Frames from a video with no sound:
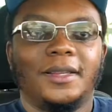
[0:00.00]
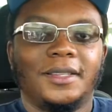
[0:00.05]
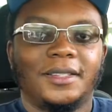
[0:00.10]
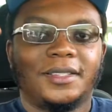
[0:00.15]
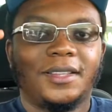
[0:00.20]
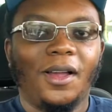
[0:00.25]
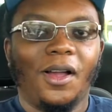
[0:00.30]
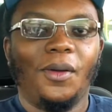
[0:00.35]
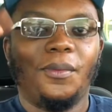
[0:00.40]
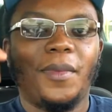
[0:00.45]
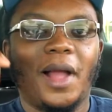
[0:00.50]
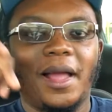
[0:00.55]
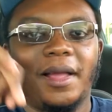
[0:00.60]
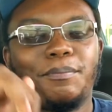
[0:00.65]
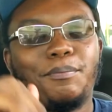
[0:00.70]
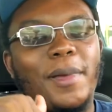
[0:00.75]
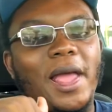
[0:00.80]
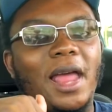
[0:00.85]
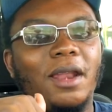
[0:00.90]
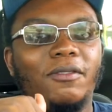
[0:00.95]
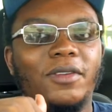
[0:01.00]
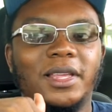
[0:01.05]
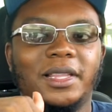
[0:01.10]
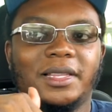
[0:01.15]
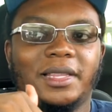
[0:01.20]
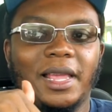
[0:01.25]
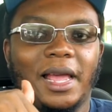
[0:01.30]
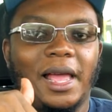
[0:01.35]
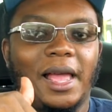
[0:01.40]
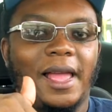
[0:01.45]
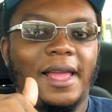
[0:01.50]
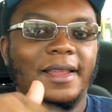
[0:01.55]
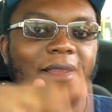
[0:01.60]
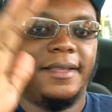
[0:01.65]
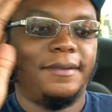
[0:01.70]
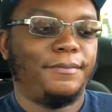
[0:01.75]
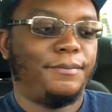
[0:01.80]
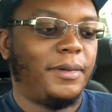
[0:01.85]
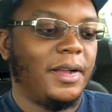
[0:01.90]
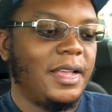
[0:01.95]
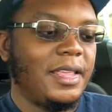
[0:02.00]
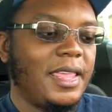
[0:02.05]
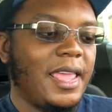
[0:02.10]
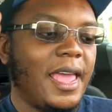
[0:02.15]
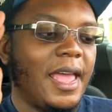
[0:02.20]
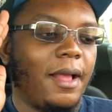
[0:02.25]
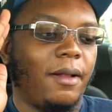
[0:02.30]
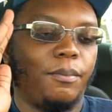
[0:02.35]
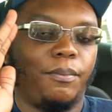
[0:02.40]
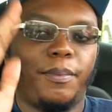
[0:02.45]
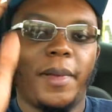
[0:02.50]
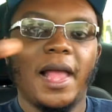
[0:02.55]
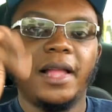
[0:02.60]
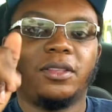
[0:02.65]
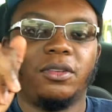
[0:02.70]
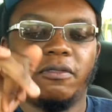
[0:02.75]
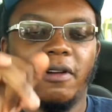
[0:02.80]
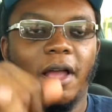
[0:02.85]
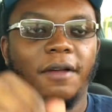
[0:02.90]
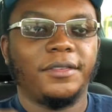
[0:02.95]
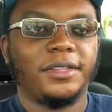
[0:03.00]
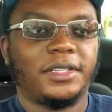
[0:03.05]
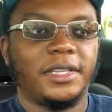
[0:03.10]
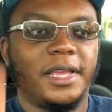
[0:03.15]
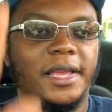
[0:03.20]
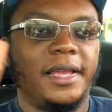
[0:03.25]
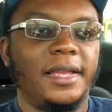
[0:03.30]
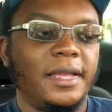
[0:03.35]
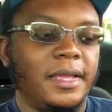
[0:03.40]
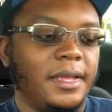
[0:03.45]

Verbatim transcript: So my battery died. But yeah, back to what I was saying.